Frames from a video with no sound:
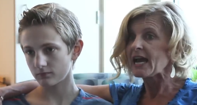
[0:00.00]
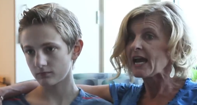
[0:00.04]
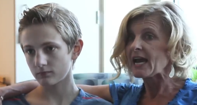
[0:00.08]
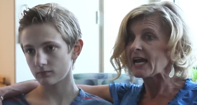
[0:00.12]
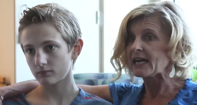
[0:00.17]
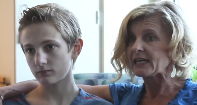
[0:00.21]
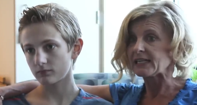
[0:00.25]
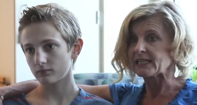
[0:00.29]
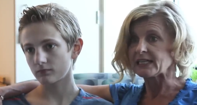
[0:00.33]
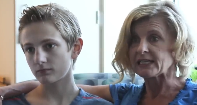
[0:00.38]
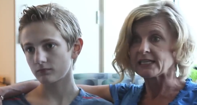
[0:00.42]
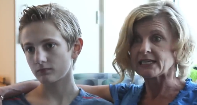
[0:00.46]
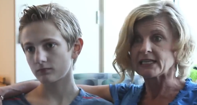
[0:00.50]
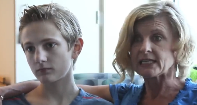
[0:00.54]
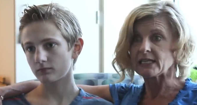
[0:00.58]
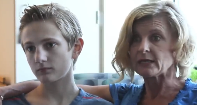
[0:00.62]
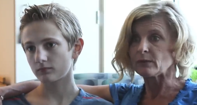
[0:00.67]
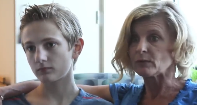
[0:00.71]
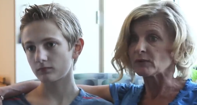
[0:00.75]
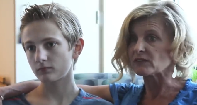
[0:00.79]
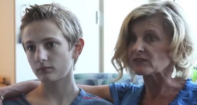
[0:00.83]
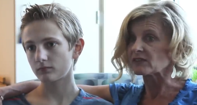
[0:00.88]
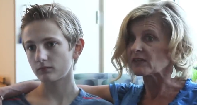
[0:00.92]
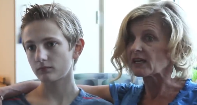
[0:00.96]
Speaker 1: and he
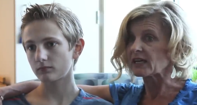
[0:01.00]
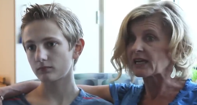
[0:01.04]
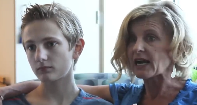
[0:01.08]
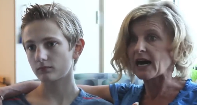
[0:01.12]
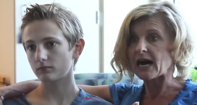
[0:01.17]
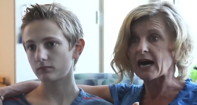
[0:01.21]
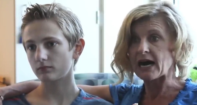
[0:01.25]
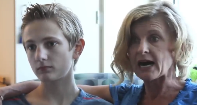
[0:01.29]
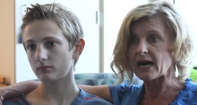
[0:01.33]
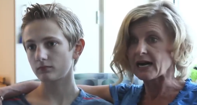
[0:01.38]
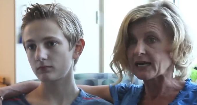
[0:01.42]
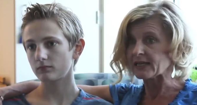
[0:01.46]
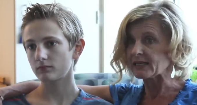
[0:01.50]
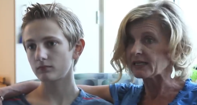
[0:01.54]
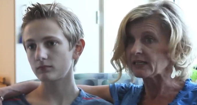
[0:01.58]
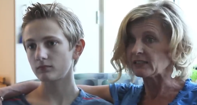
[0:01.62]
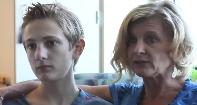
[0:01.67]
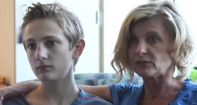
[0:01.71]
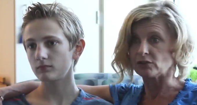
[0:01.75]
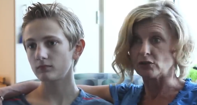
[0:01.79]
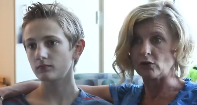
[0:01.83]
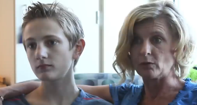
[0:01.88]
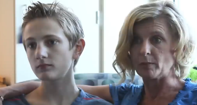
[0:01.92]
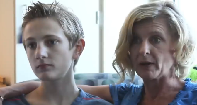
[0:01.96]
was like, I need
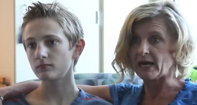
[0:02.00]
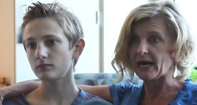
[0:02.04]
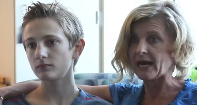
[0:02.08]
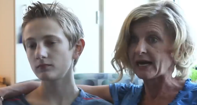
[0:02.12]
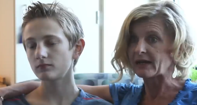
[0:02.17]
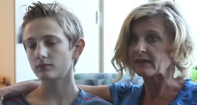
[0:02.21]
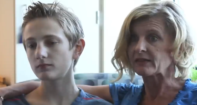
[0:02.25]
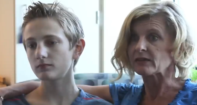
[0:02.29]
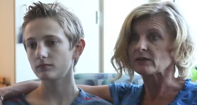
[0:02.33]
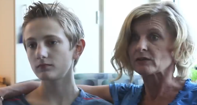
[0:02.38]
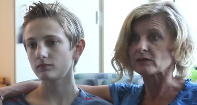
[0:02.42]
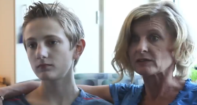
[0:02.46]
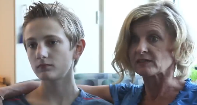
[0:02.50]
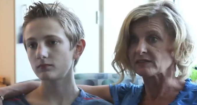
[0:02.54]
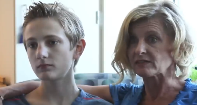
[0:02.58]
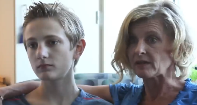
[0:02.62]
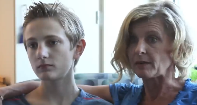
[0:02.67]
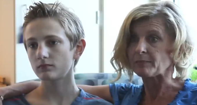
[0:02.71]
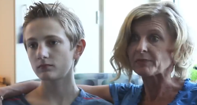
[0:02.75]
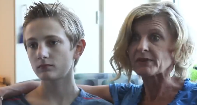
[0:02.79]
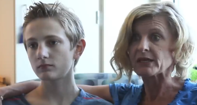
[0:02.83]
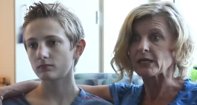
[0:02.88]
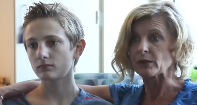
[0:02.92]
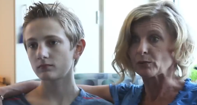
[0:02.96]
to go back, there's
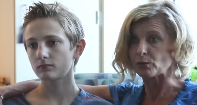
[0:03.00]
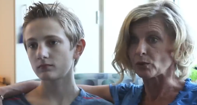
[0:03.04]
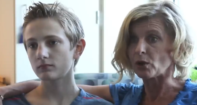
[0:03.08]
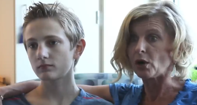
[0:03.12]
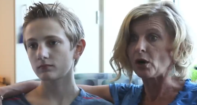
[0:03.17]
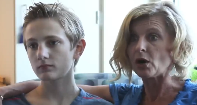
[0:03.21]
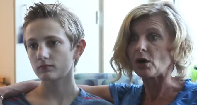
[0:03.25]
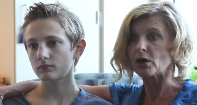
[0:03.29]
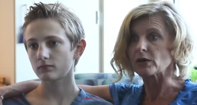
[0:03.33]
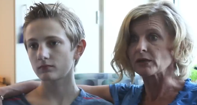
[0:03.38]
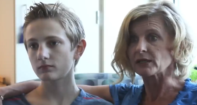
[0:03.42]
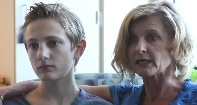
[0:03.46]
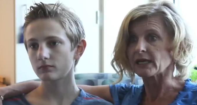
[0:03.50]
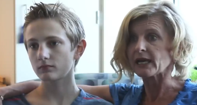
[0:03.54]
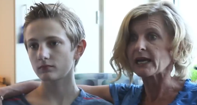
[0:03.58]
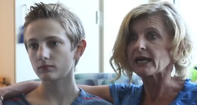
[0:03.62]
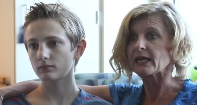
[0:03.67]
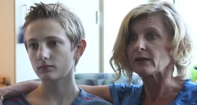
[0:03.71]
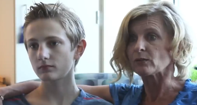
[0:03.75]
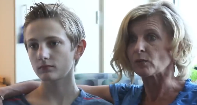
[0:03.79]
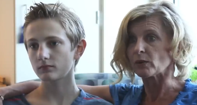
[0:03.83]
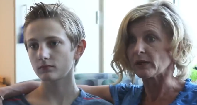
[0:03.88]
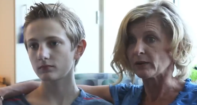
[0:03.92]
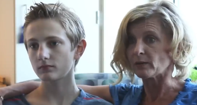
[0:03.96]
something wrong.
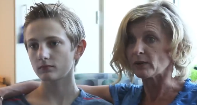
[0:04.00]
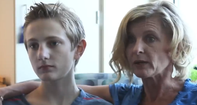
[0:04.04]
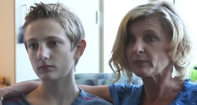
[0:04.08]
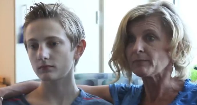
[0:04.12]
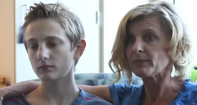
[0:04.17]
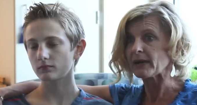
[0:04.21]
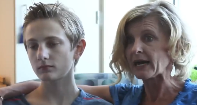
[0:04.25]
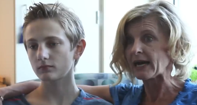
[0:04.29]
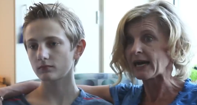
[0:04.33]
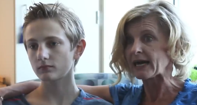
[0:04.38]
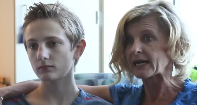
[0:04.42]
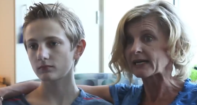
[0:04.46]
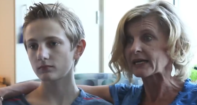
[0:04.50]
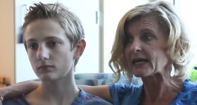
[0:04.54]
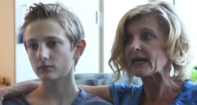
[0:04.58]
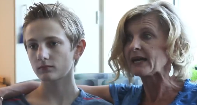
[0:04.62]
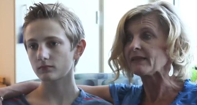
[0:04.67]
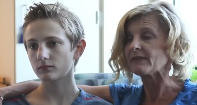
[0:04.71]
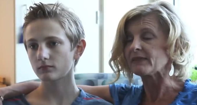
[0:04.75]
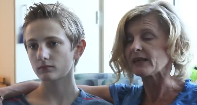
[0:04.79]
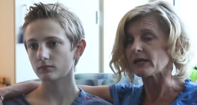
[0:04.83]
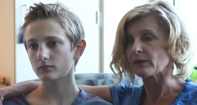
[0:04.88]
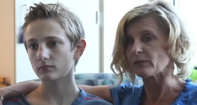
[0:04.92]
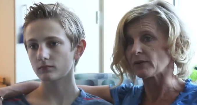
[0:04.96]
And we went back
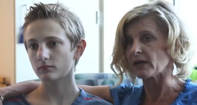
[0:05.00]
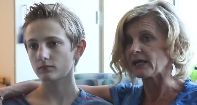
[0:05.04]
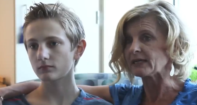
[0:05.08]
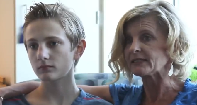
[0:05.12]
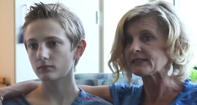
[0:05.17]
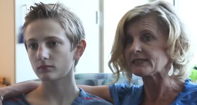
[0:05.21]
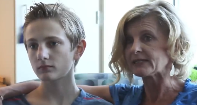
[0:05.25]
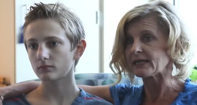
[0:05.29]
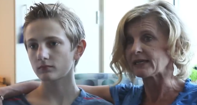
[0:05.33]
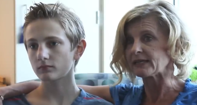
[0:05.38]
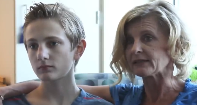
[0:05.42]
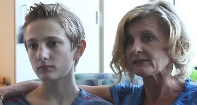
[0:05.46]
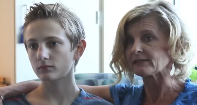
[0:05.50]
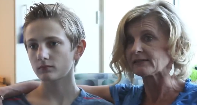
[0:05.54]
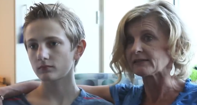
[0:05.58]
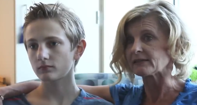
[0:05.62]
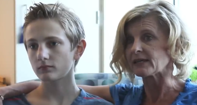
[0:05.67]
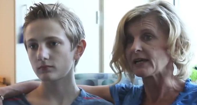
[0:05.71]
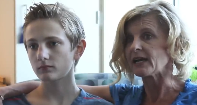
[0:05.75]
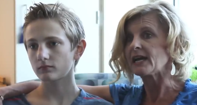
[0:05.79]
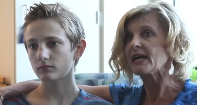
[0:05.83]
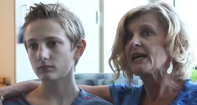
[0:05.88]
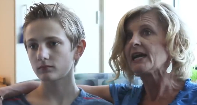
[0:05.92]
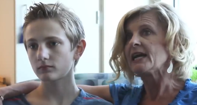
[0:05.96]
and they ran tests,
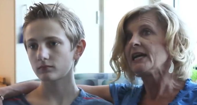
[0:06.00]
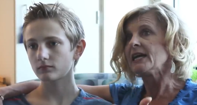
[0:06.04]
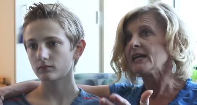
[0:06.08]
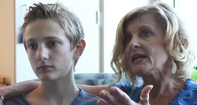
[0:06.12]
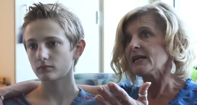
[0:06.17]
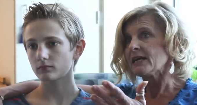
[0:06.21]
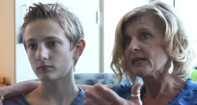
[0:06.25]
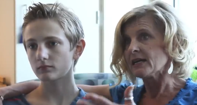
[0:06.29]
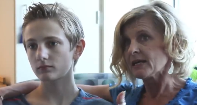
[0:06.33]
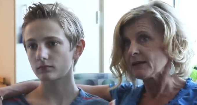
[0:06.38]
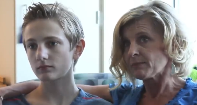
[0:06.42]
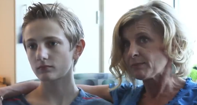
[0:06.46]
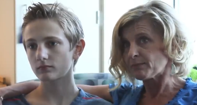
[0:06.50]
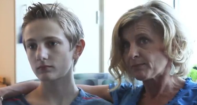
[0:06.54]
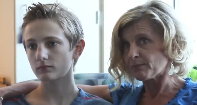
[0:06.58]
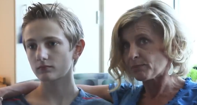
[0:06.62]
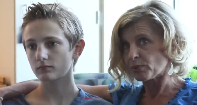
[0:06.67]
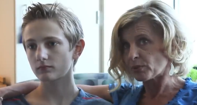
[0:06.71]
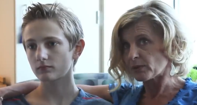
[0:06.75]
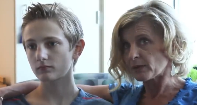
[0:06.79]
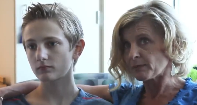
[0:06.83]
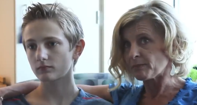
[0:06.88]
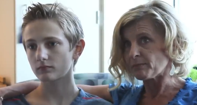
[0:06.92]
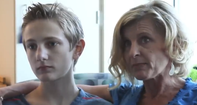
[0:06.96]

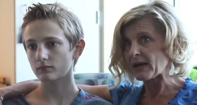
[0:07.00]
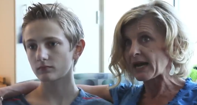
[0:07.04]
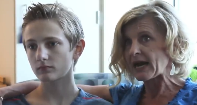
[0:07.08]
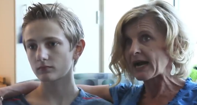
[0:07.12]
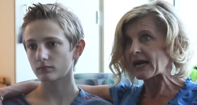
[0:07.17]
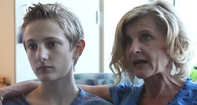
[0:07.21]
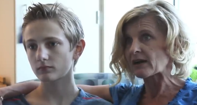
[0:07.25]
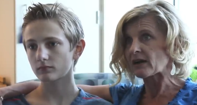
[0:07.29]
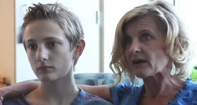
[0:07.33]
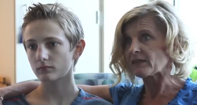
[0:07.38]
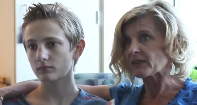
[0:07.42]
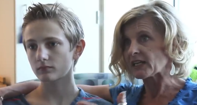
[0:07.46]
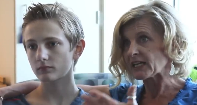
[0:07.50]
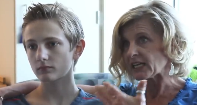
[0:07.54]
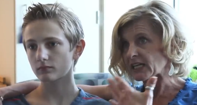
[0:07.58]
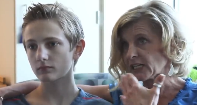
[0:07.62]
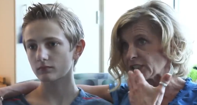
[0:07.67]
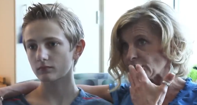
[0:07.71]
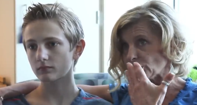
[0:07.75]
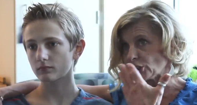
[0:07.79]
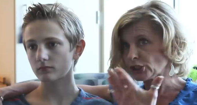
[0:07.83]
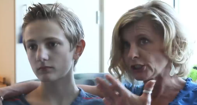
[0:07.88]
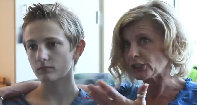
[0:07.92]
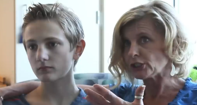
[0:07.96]
put him back in the
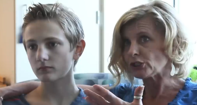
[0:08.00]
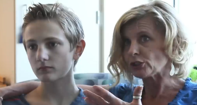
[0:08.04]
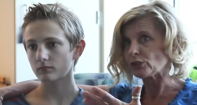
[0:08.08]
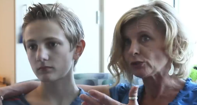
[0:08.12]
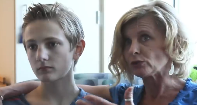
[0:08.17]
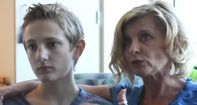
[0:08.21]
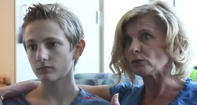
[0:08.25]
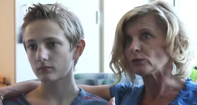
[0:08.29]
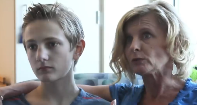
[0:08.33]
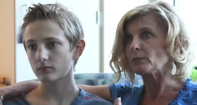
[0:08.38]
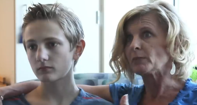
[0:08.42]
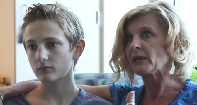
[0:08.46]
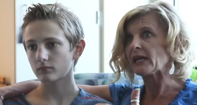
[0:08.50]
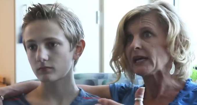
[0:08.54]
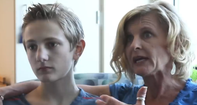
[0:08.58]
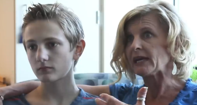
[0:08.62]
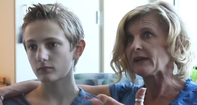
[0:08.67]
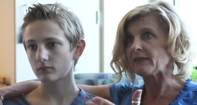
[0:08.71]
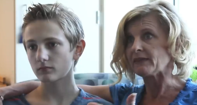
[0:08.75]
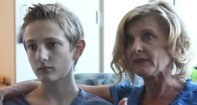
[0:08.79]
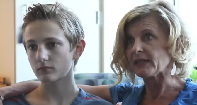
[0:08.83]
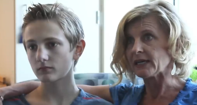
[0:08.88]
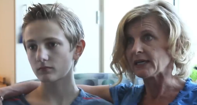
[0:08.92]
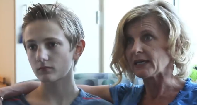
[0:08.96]
NG tube,
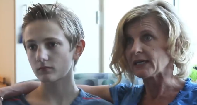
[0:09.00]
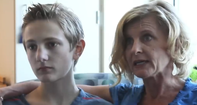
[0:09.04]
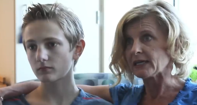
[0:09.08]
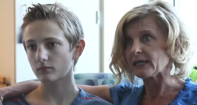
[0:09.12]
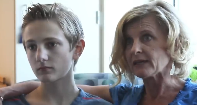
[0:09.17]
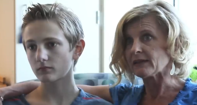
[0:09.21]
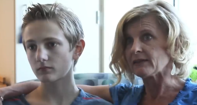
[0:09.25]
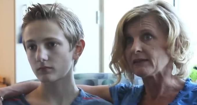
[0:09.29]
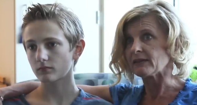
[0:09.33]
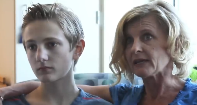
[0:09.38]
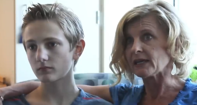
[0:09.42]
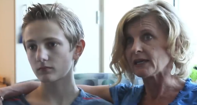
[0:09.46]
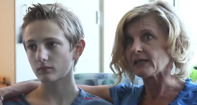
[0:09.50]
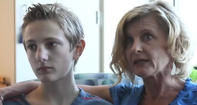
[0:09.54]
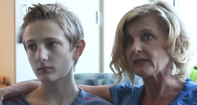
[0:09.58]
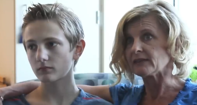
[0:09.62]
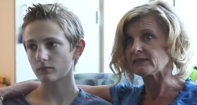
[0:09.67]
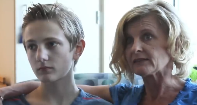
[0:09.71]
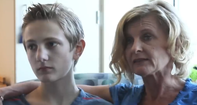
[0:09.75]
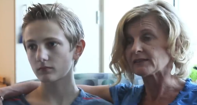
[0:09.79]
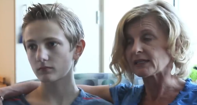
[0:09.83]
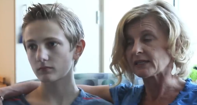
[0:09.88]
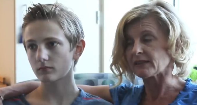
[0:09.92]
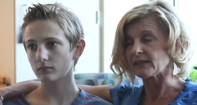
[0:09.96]
and then they
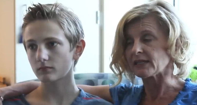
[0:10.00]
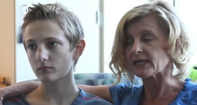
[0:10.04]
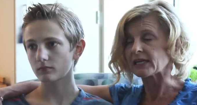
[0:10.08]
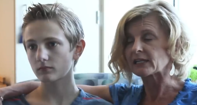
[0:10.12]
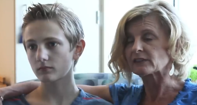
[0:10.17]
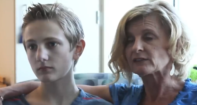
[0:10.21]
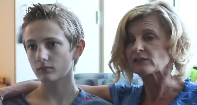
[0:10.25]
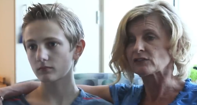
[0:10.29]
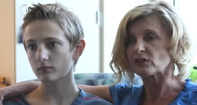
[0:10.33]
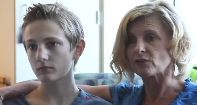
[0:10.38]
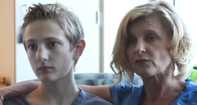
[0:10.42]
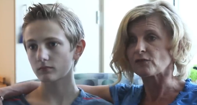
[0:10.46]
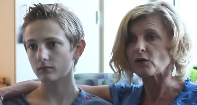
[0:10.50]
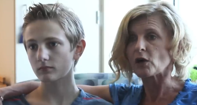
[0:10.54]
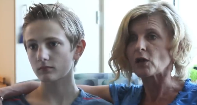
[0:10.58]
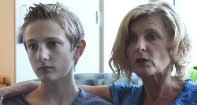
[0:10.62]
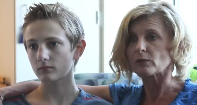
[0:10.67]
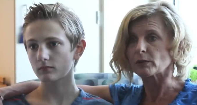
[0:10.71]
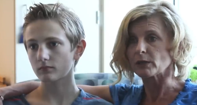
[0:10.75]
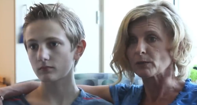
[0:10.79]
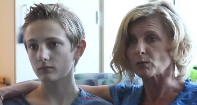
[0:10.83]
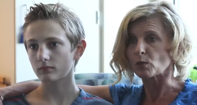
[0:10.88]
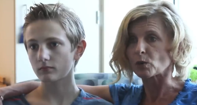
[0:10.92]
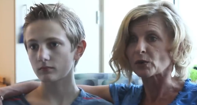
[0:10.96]
said the
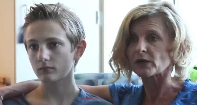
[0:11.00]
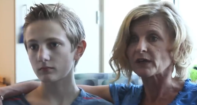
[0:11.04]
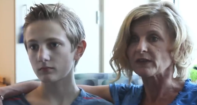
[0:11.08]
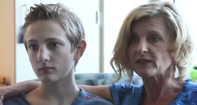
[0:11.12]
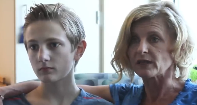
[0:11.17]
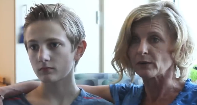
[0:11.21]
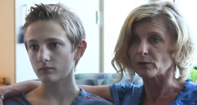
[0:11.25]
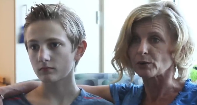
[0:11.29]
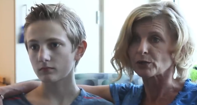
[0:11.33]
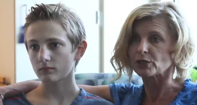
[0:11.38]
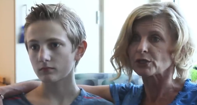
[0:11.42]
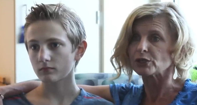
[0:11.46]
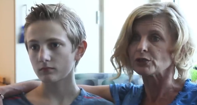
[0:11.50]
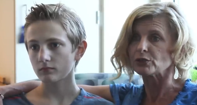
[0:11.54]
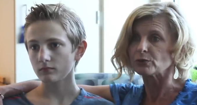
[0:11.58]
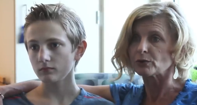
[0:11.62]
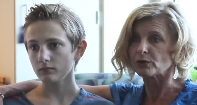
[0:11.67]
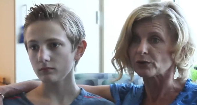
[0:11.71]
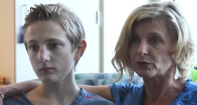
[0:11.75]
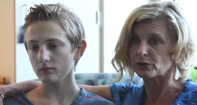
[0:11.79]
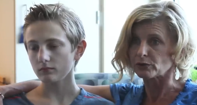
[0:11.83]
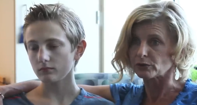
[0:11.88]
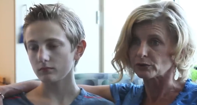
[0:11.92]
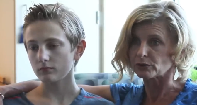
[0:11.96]
following morning they were going to do a
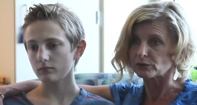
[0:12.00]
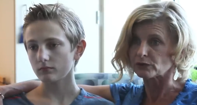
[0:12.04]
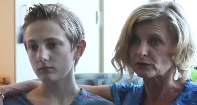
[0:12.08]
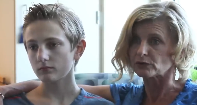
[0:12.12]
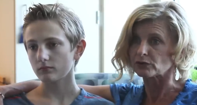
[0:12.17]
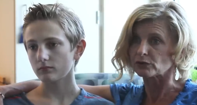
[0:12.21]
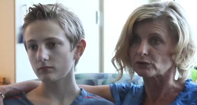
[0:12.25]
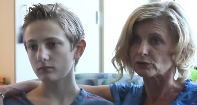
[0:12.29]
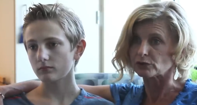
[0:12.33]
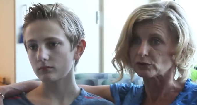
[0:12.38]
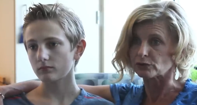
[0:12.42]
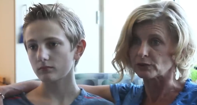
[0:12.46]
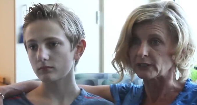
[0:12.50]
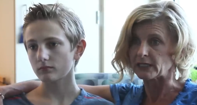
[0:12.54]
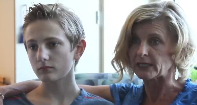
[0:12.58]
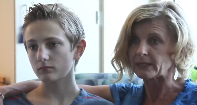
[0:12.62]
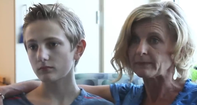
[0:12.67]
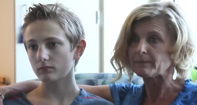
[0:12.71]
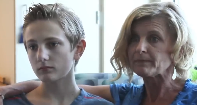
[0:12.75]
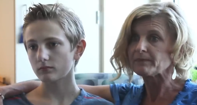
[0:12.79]
third surgery.